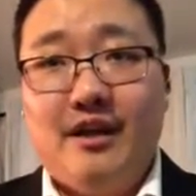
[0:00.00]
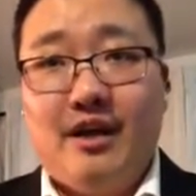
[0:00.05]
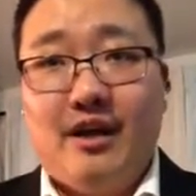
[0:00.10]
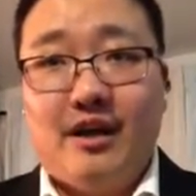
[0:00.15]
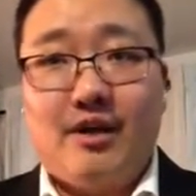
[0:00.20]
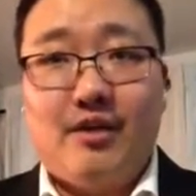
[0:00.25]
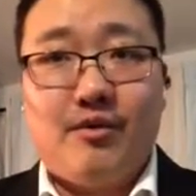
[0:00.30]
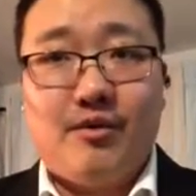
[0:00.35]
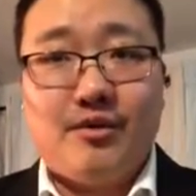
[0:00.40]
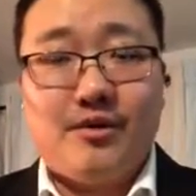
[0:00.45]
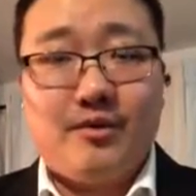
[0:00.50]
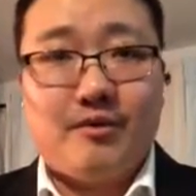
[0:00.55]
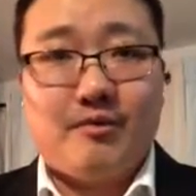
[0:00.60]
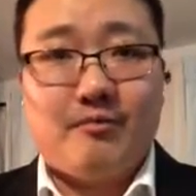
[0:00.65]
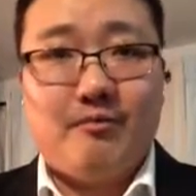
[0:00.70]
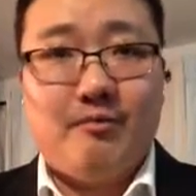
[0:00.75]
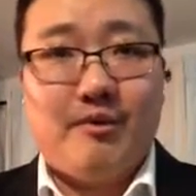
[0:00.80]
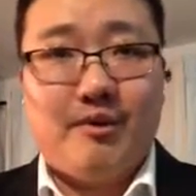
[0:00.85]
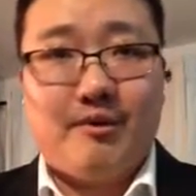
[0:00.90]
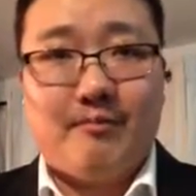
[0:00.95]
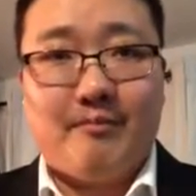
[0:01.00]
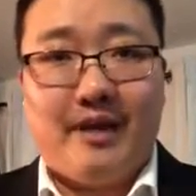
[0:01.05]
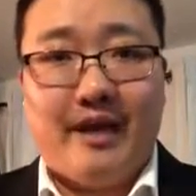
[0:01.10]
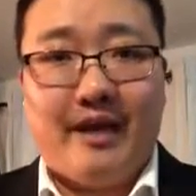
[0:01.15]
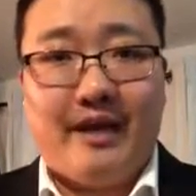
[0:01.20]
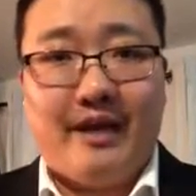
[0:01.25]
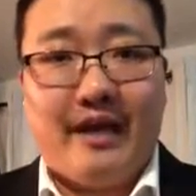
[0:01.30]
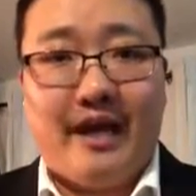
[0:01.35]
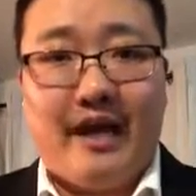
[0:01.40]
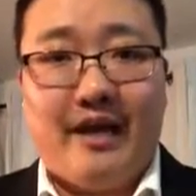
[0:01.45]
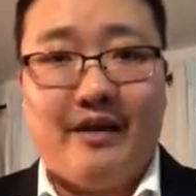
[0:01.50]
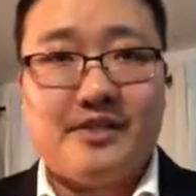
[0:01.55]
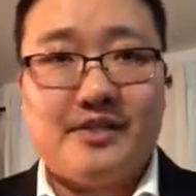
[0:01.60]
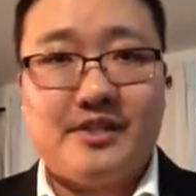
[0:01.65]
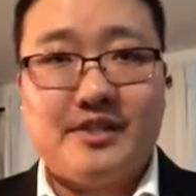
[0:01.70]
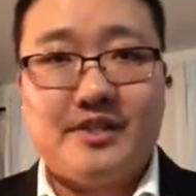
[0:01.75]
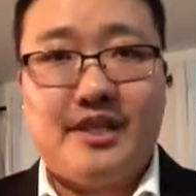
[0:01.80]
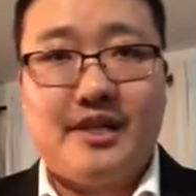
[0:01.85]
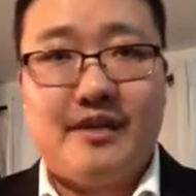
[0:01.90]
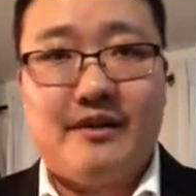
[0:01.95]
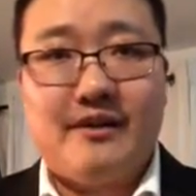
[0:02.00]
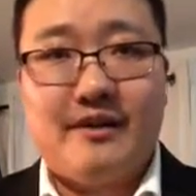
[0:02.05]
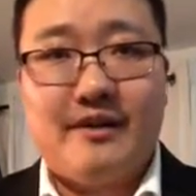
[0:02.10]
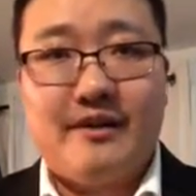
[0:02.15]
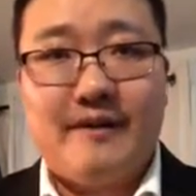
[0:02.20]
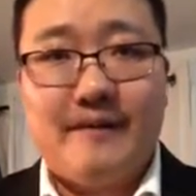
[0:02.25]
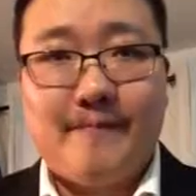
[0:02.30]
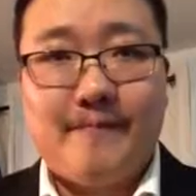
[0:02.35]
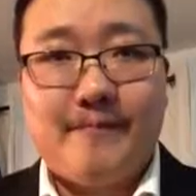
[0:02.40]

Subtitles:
according to the report by Allison Derrick